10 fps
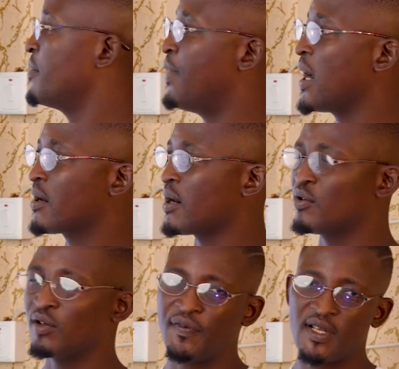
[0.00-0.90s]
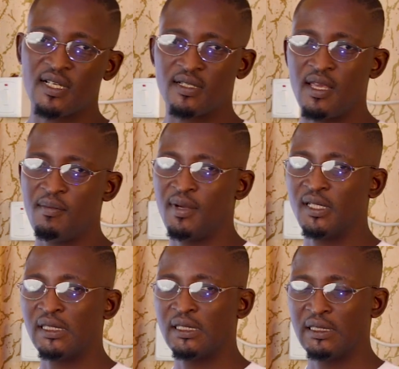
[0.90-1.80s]
a background of
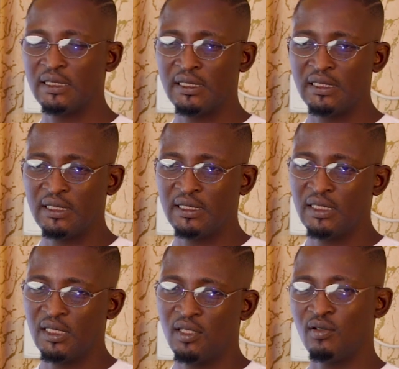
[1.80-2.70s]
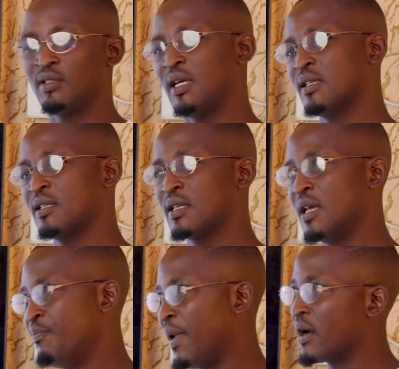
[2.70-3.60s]
entertainment. Oh, that is
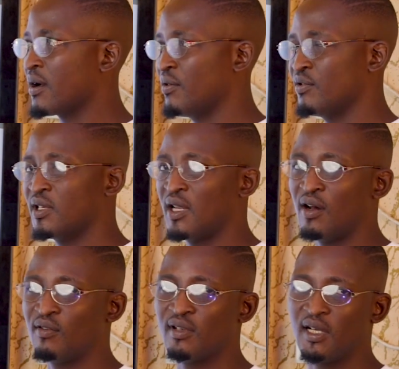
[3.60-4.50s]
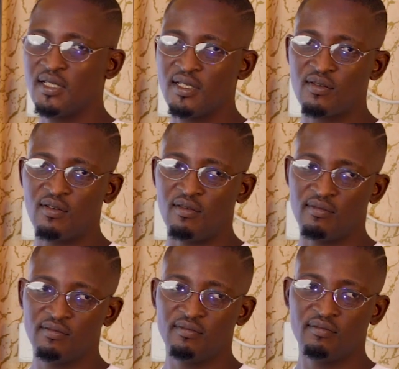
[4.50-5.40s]
a background now. That is, oh,
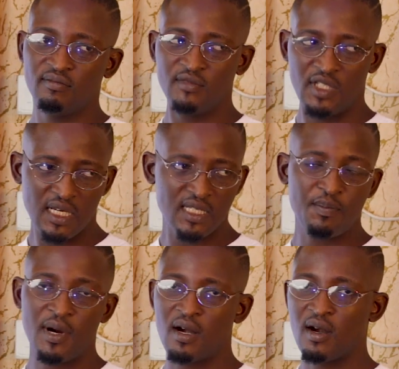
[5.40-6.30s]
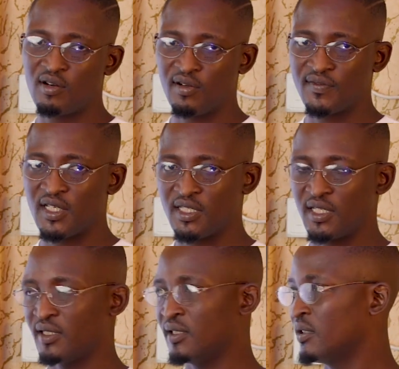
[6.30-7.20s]
he has a background of
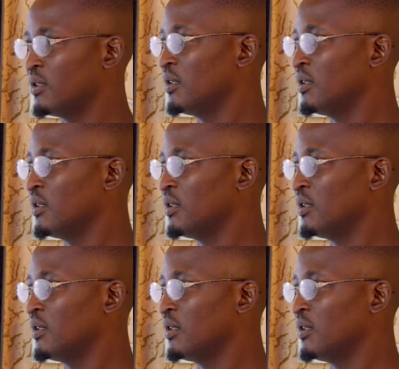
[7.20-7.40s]
teaching.